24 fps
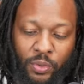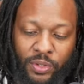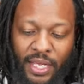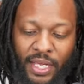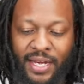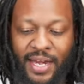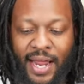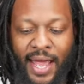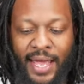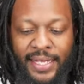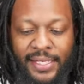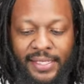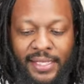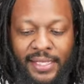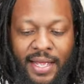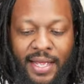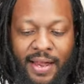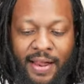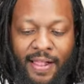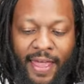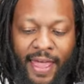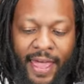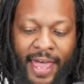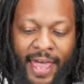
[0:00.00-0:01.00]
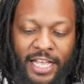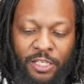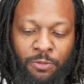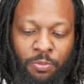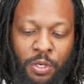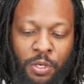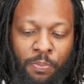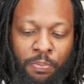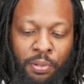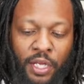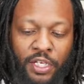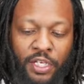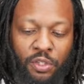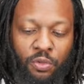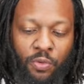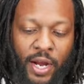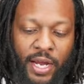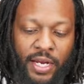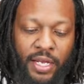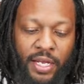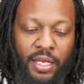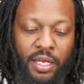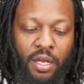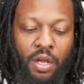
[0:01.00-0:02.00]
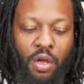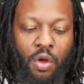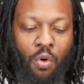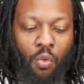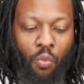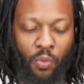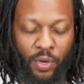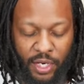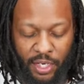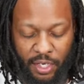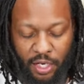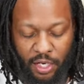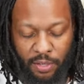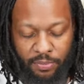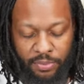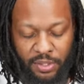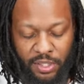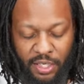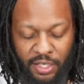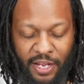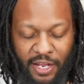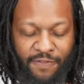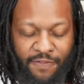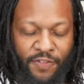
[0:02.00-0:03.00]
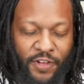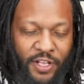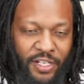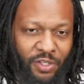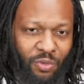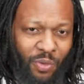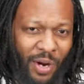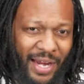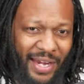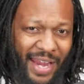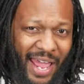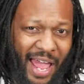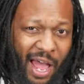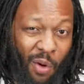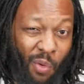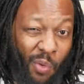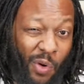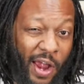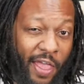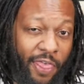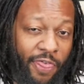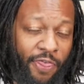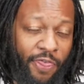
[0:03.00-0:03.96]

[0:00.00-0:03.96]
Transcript: with a nice SP Plus rating when it comes to defense. Right now, we're at